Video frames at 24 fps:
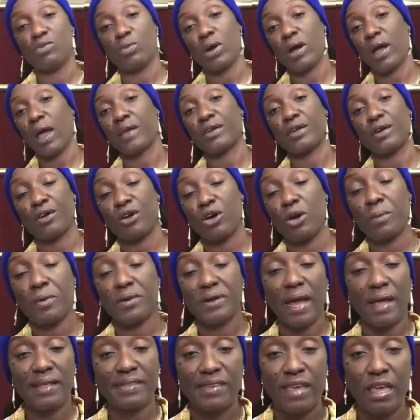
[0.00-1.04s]
What kind of herb
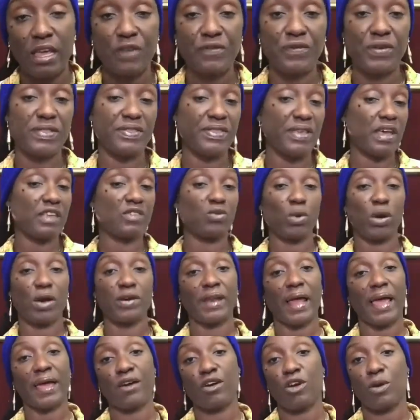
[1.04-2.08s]
could I take for this? What
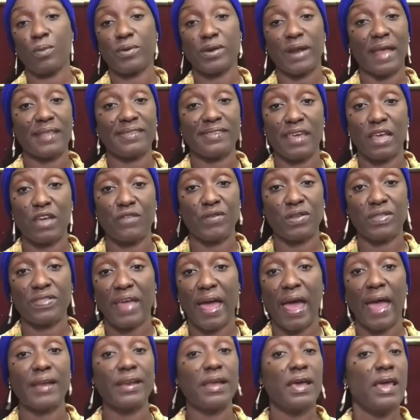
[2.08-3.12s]
kind of herb could I take for
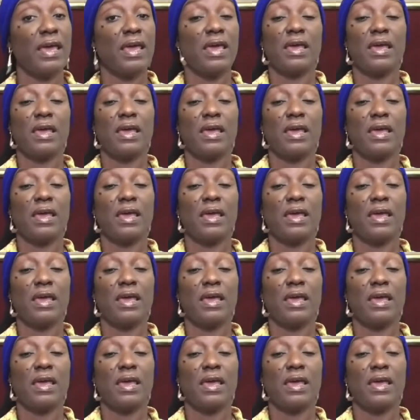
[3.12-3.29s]
that?